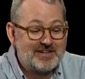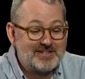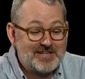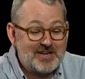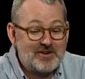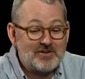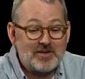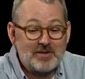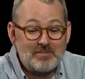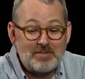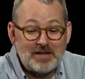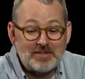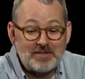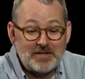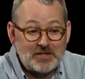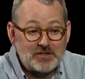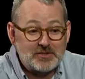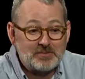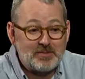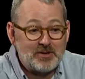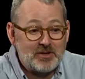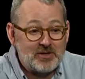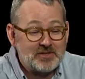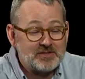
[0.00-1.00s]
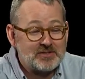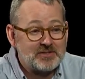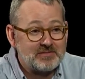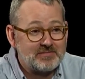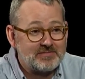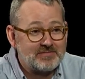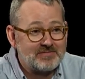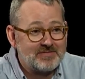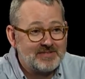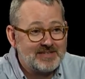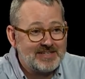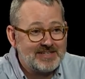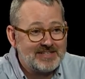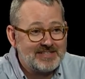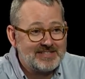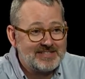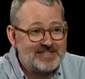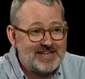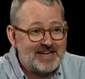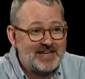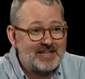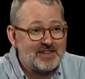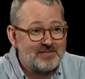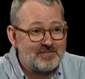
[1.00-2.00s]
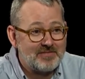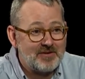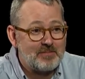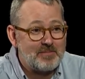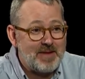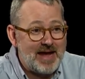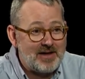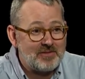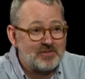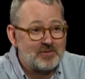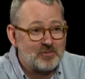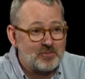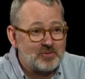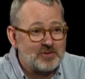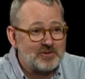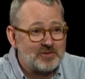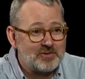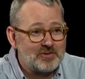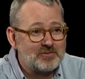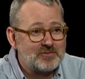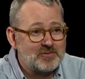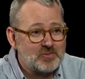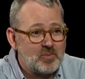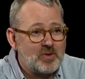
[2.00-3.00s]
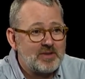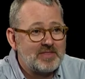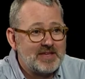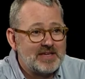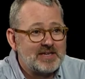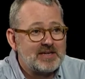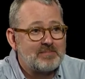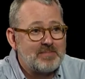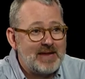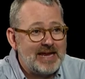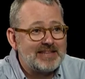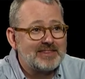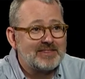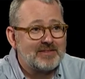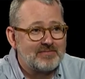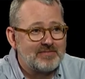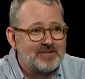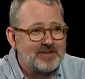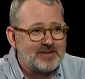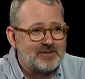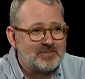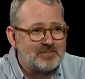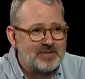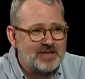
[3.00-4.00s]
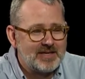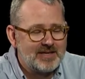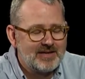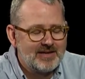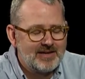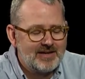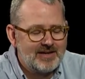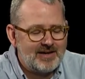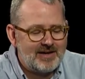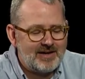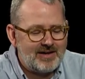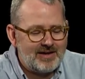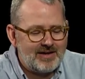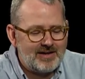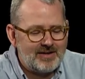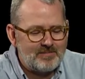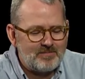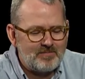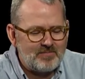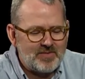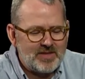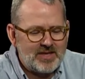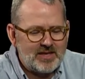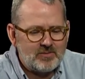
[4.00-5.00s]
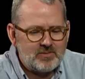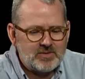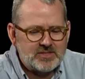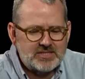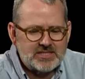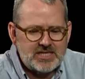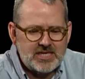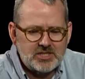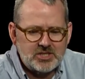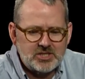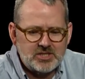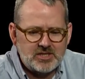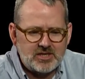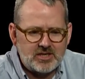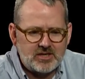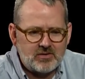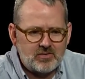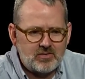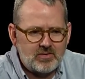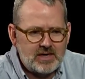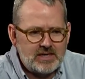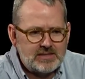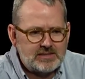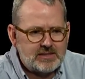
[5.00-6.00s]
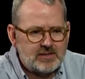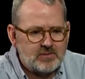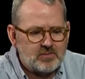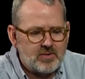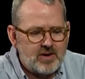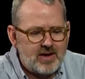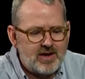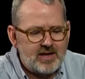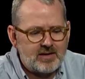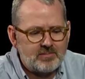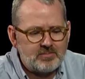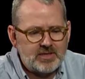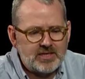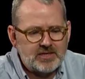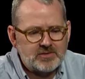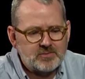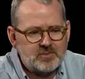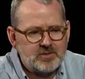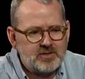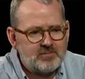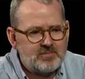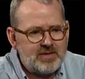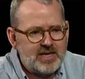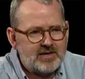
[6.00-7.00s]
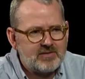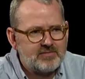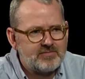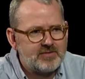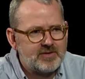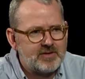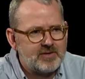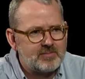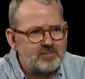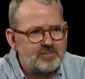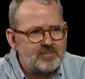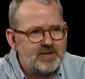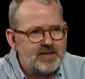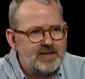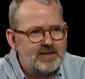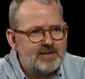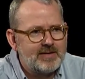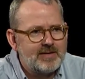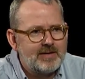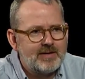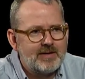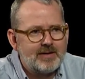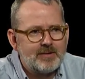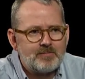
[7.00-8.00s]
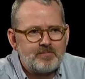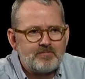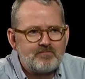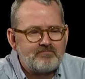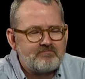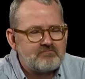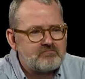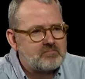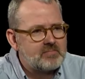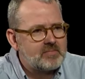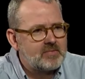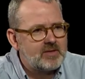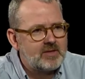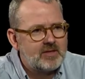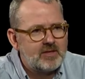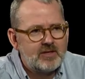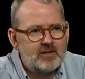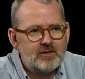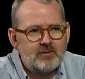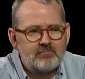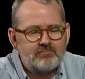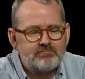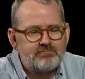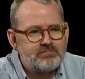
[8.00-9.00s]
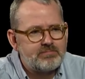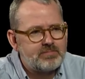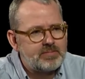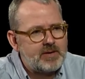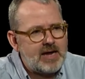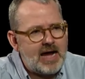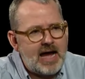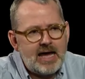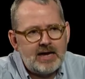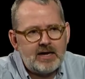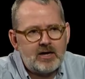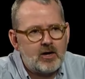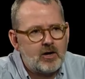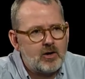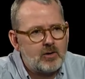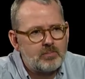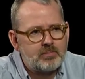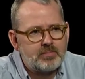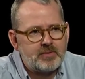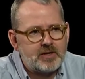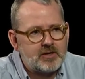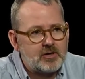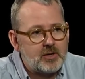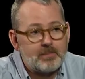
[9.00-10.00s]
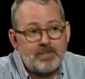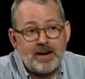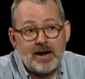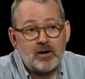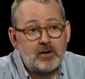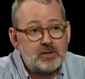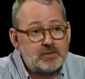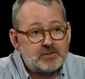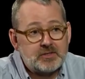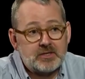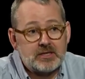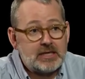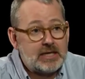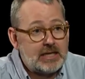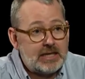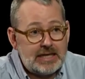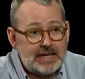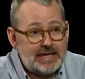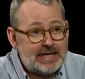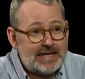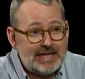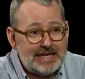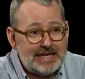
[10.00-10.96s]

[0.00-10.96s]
tell you about the experience of taking the film out in the world. It's one thing yeah, to make the film. film. that sounds great. Um, it was such a crazy ride because when you make a film, you kind of hope that your parents are going to like it